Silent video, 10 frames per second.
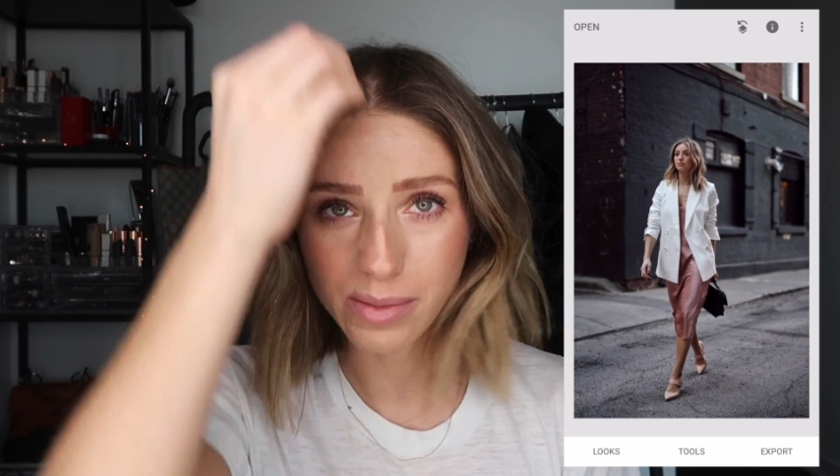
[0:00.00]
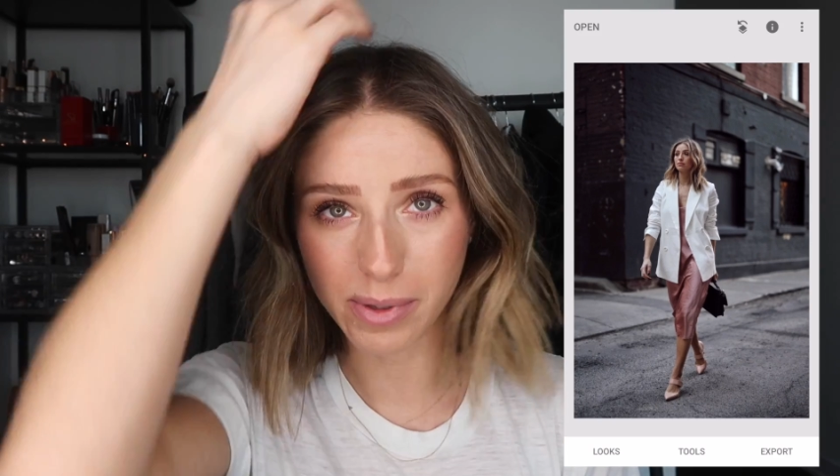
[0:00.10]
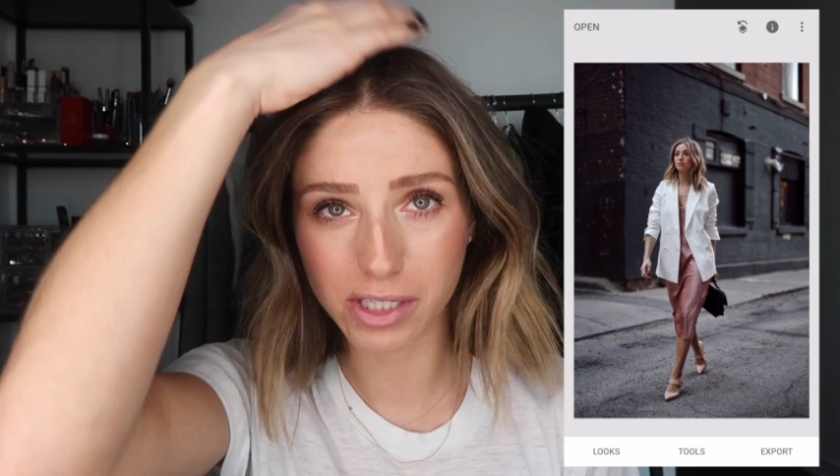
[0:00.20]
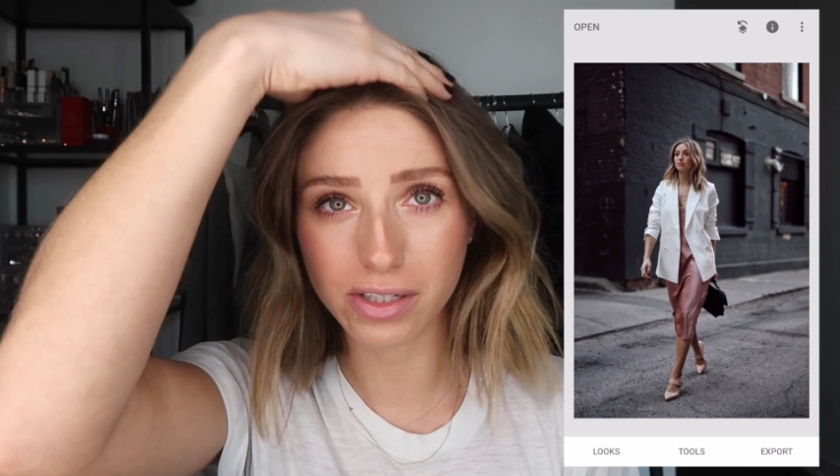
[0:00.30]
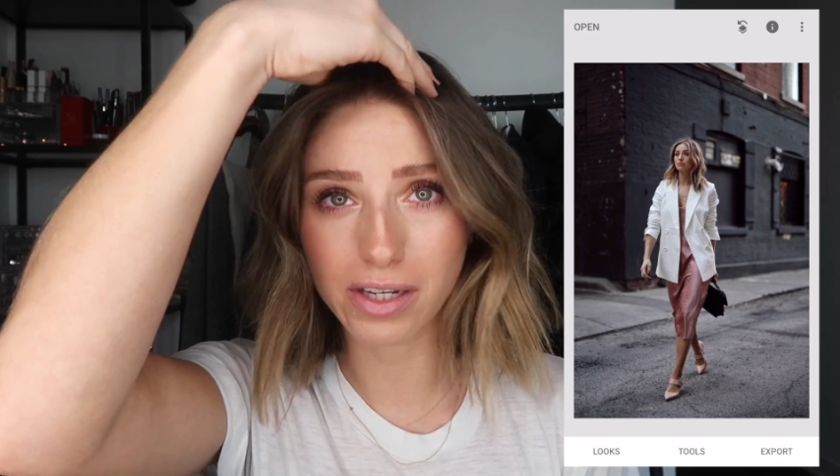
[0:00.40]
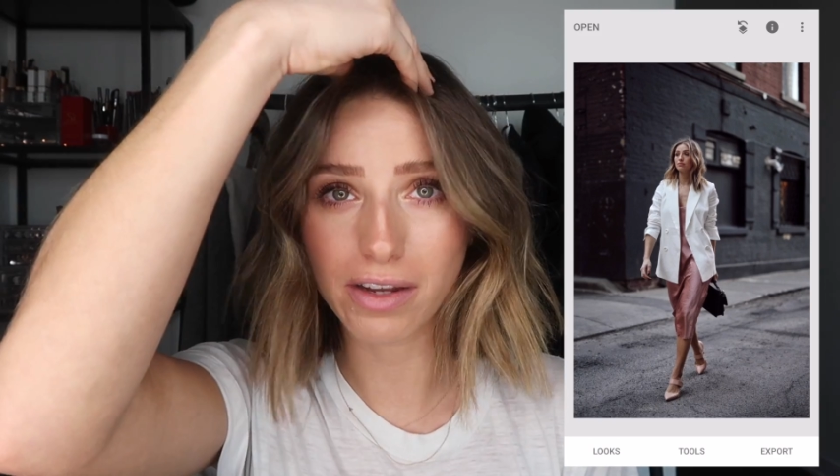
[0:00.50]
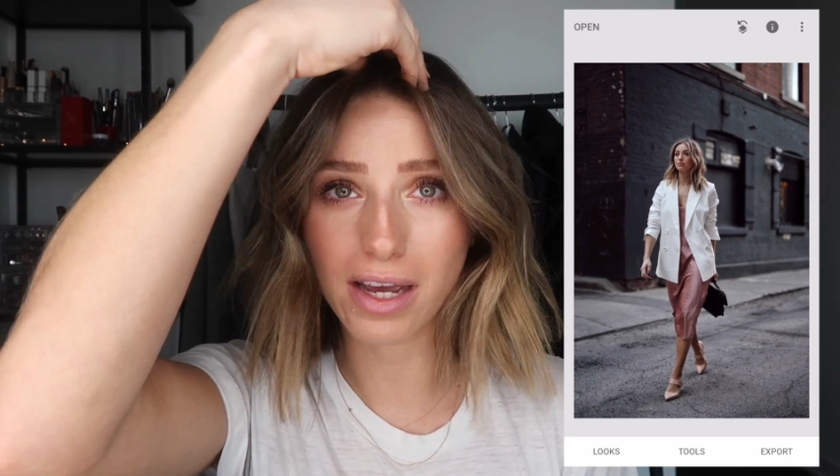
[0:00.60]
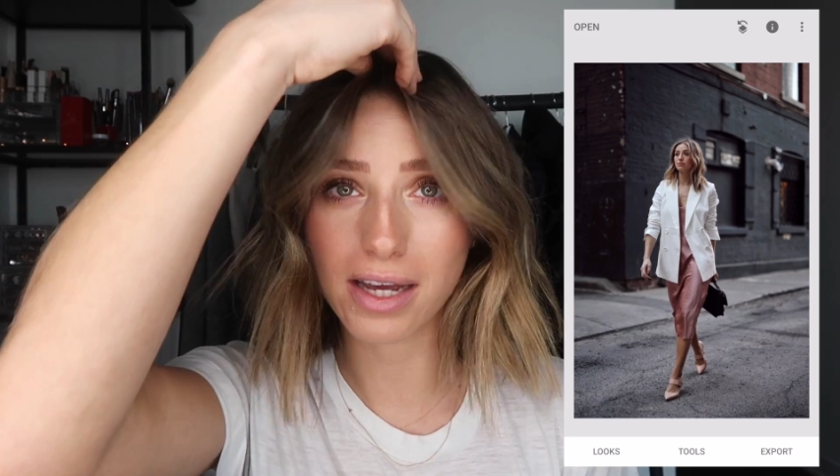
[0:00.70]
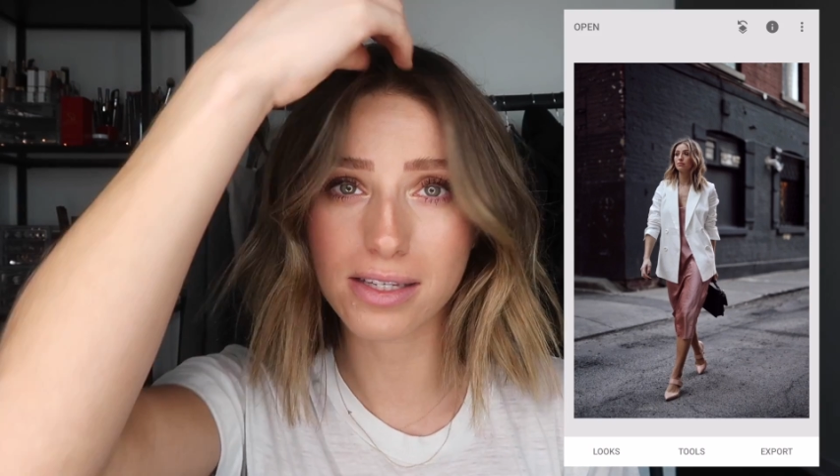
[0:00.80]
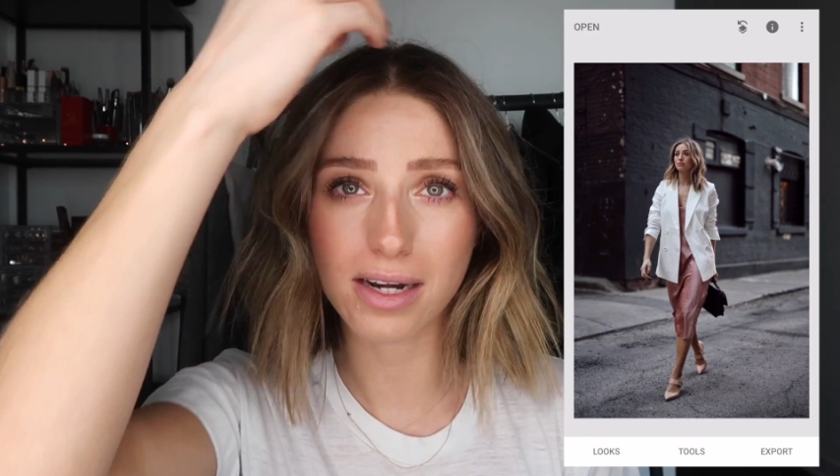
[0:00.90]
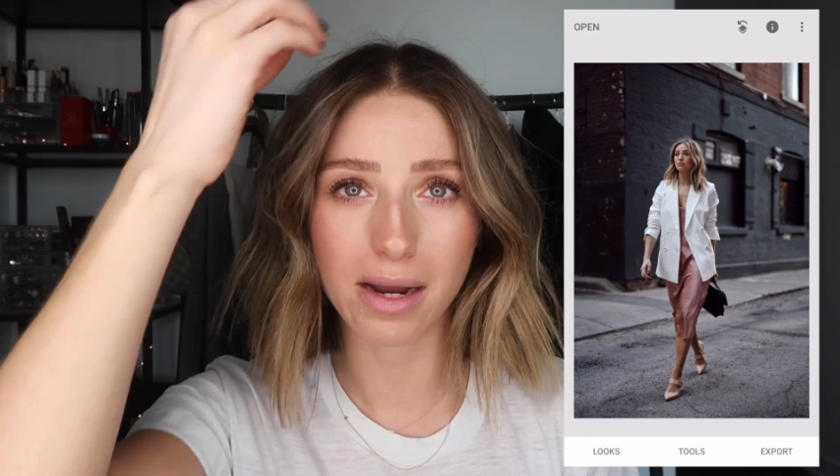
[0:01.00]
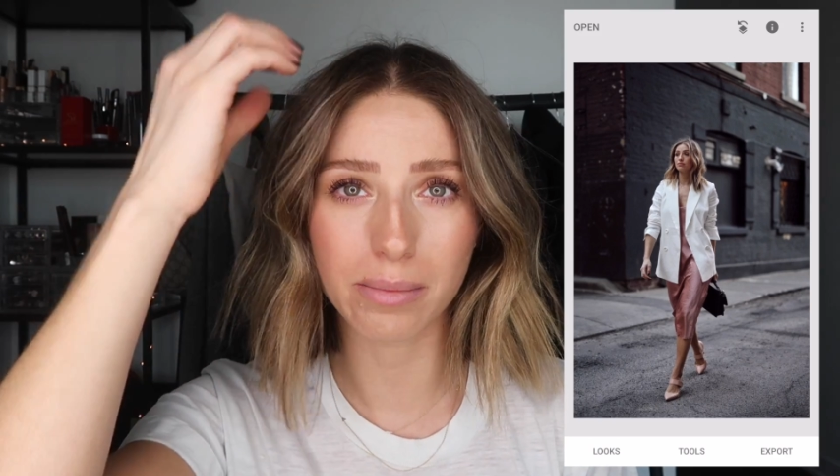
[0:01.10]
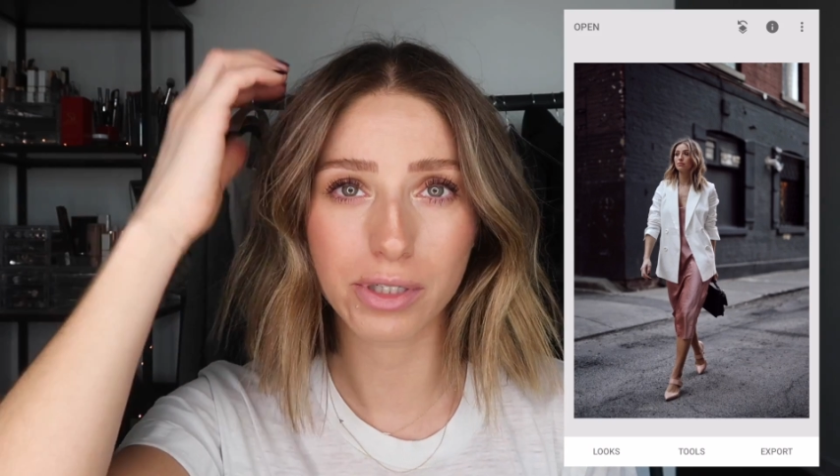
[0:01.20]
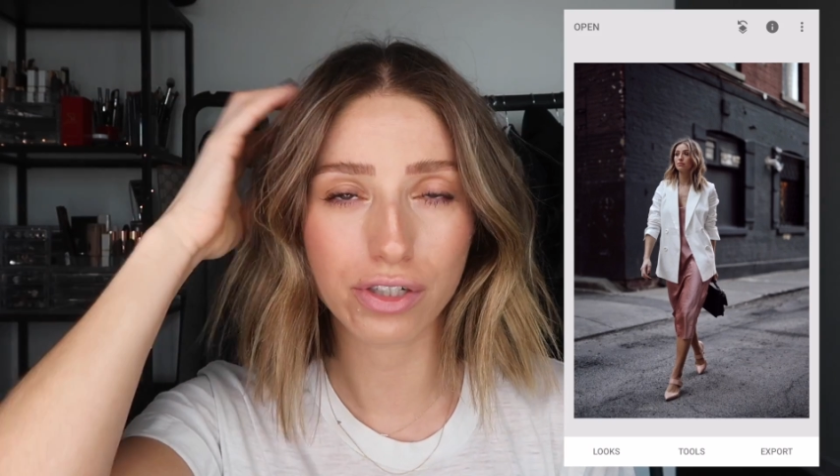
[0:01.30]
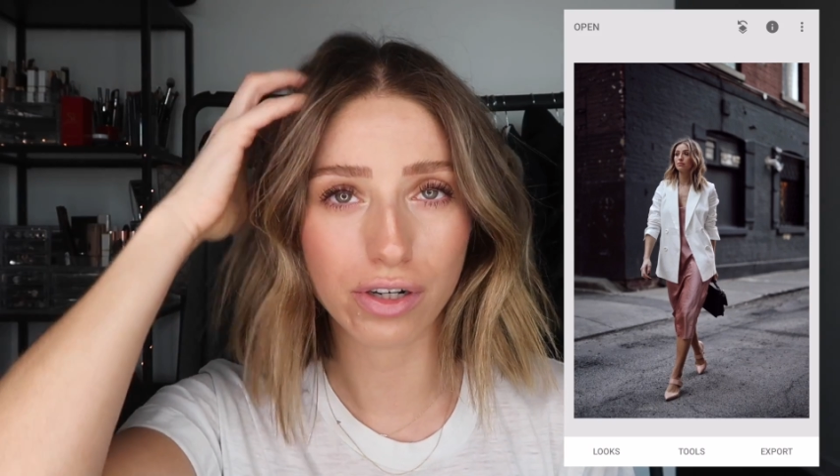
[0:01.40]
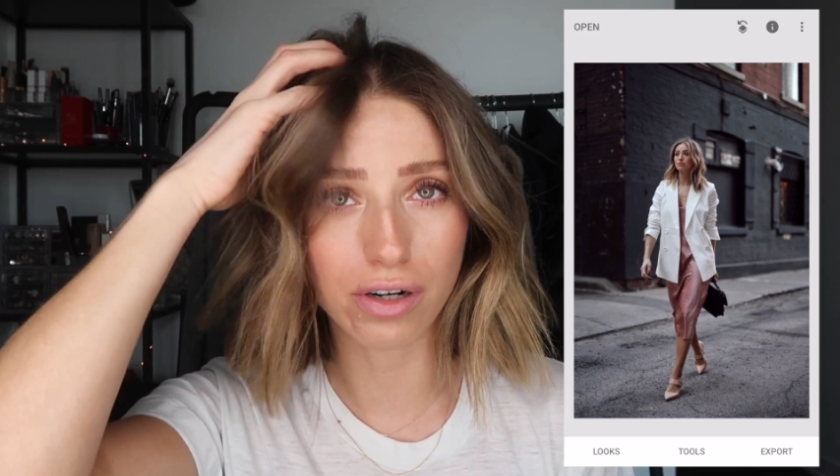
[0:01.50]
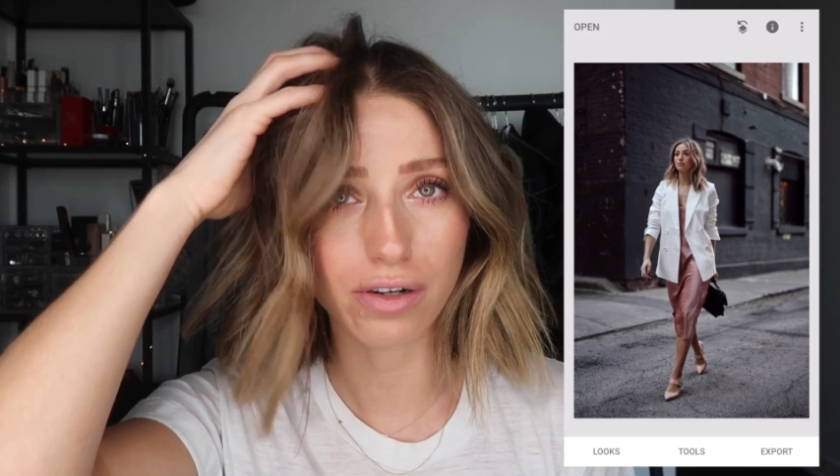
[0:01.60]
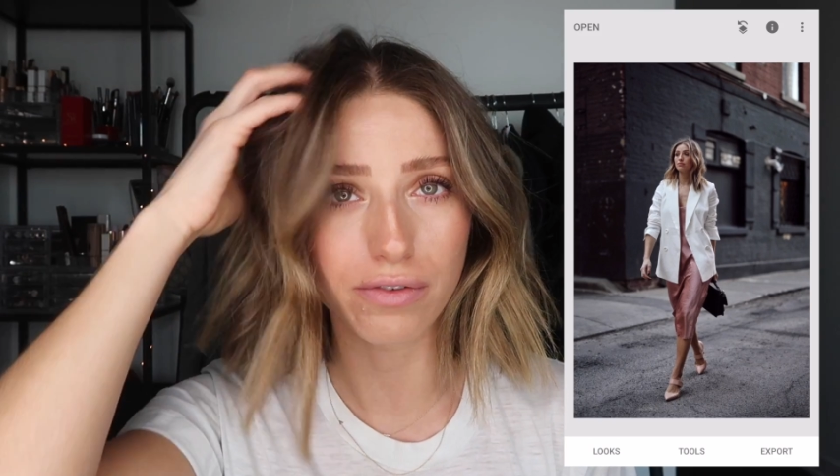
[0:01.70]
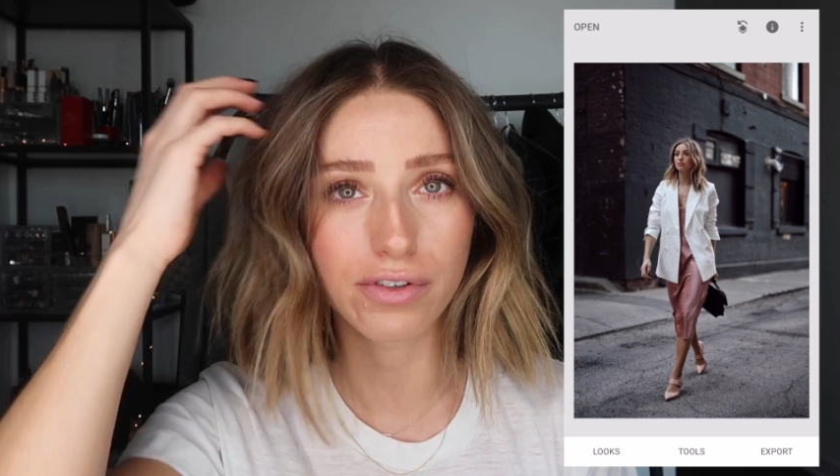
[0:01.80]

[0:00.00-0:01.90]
especially as an amateur